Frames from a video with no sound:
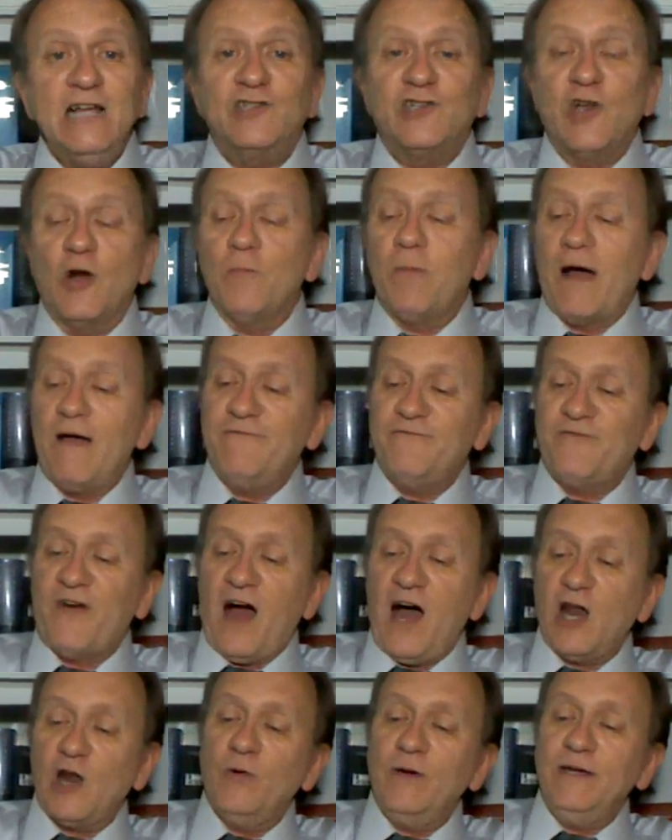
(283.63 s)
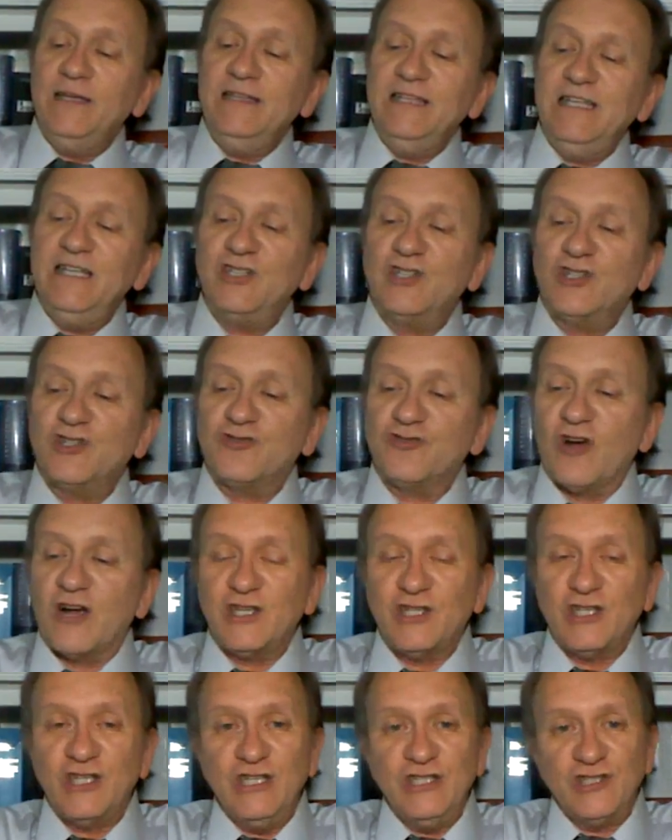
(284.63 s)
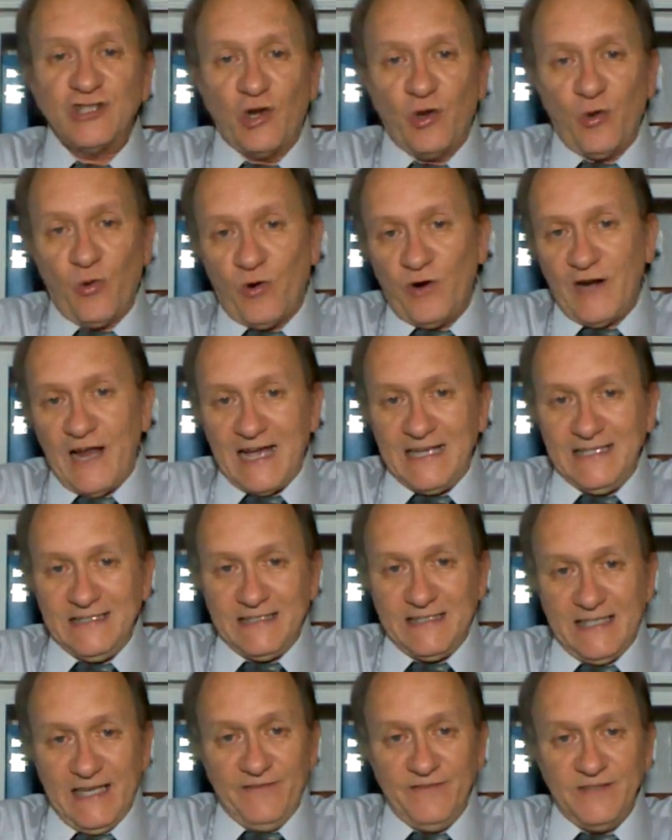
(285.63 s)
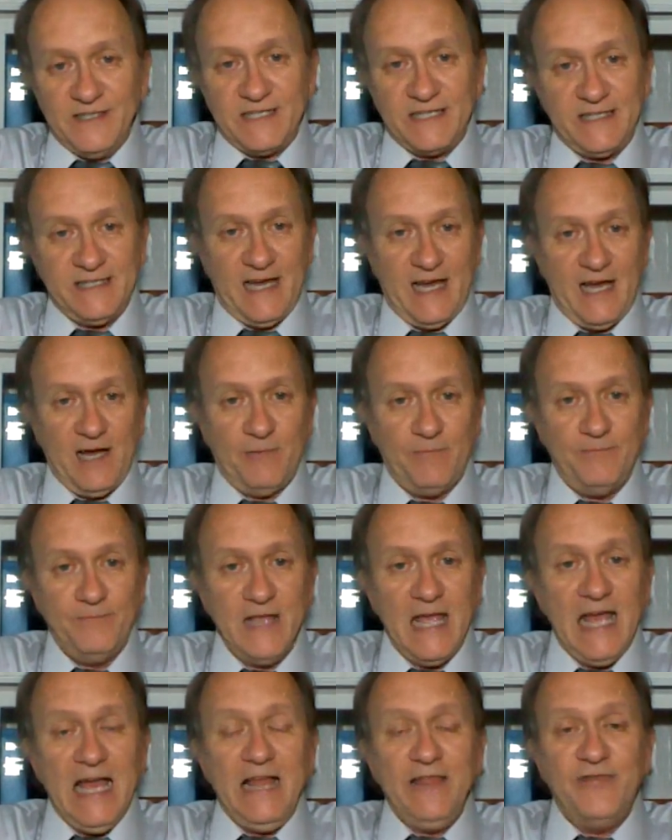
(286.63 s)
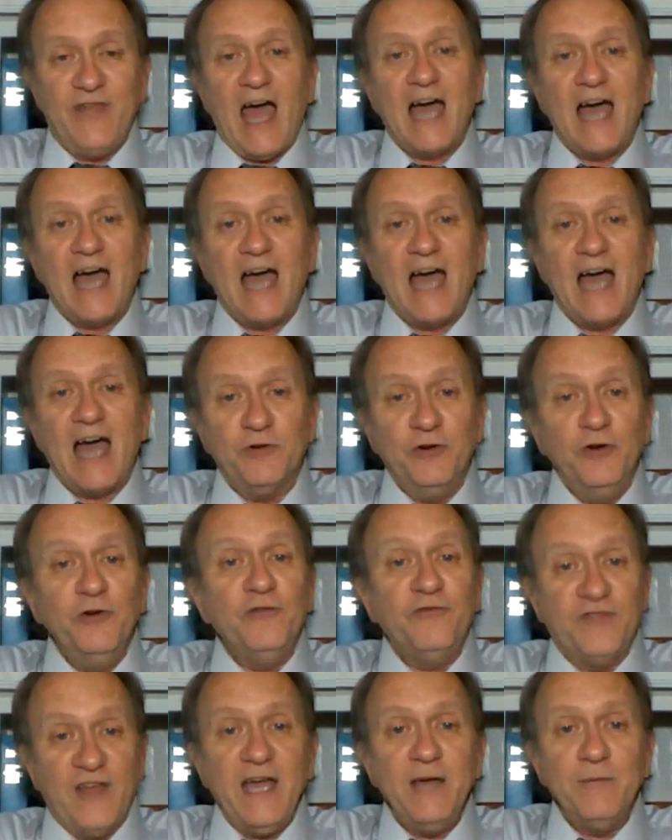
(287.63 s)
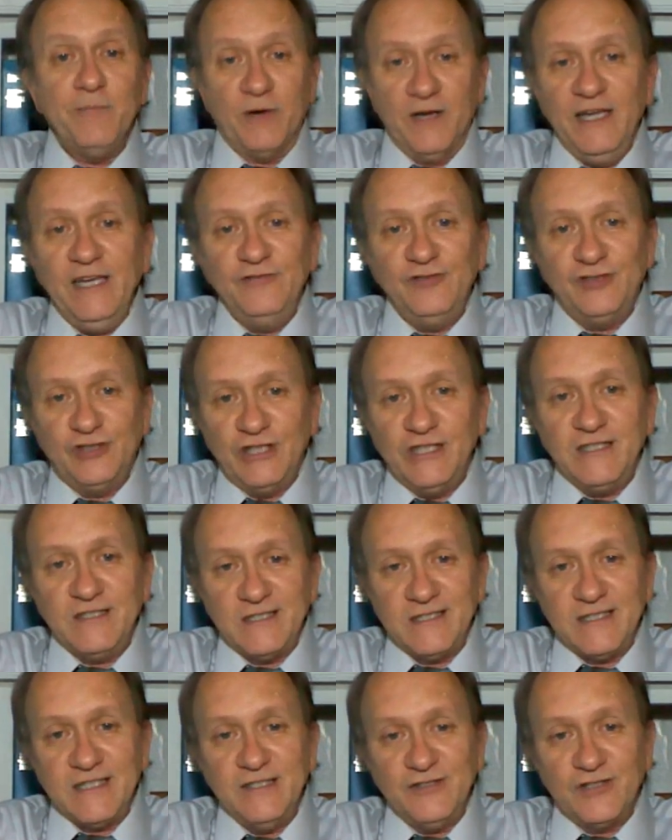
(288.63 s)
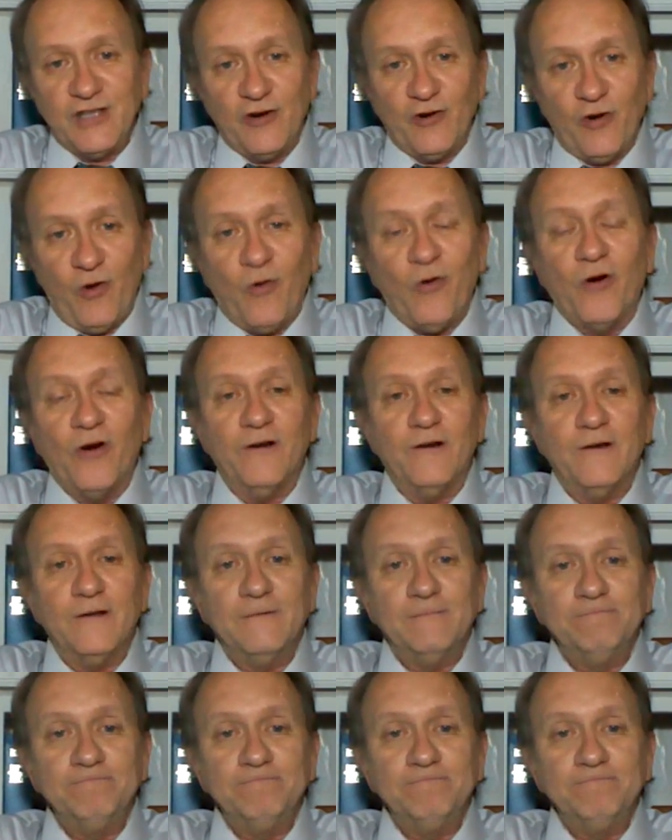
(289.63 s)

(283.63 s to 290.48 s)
So by following the instructions the Lord has given to them, that's proof they believe Jesus is their Lord.